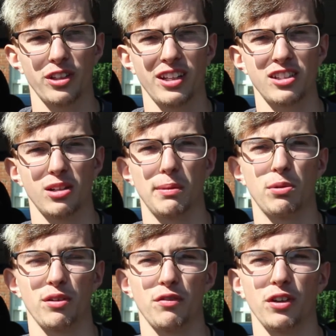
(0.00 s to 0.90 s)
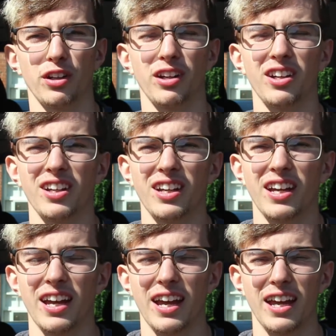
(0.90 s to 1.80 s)
I think that's gonna be pretty fun,
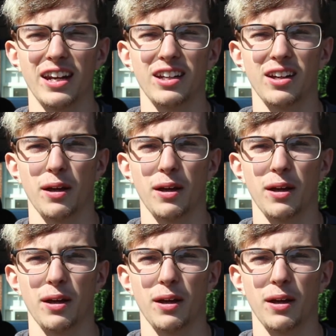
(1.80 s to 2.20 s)
and